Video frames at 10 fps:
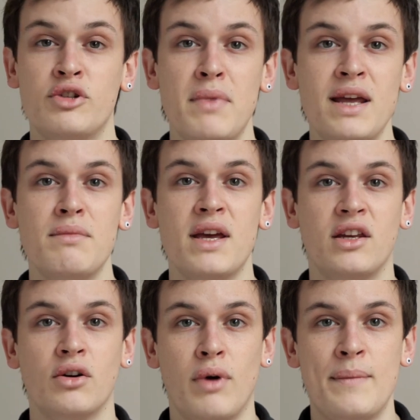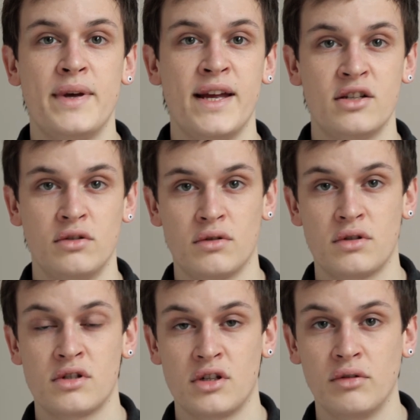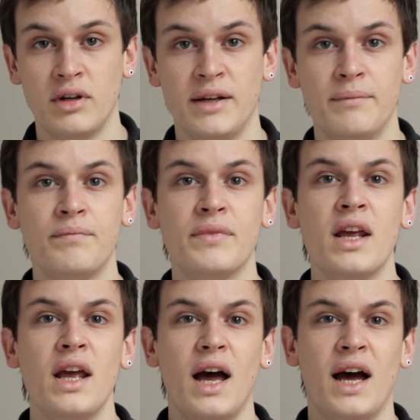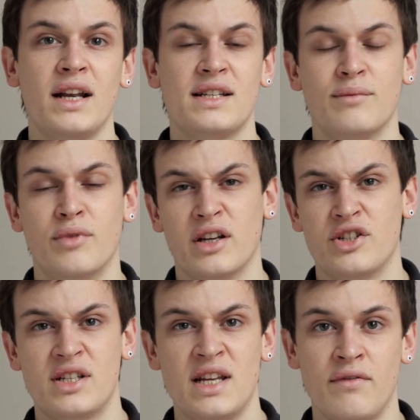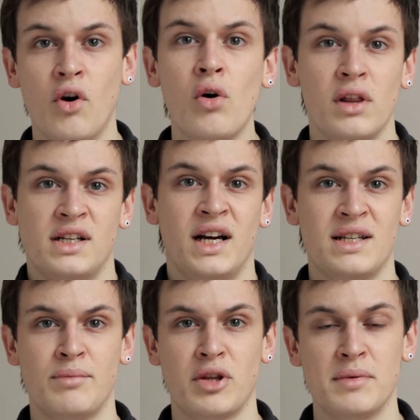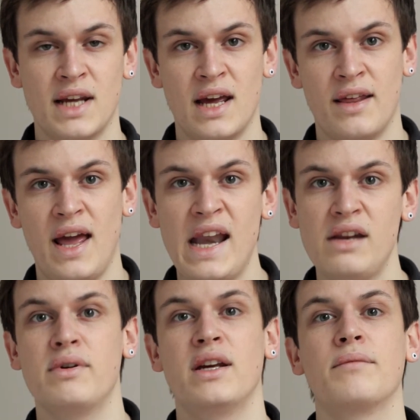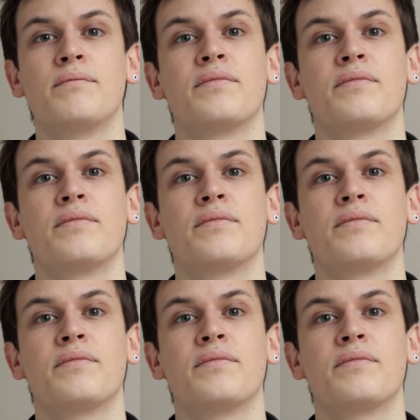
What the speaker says: may make your web page load slowly. And someone can just save all the tiles and put them together anyway.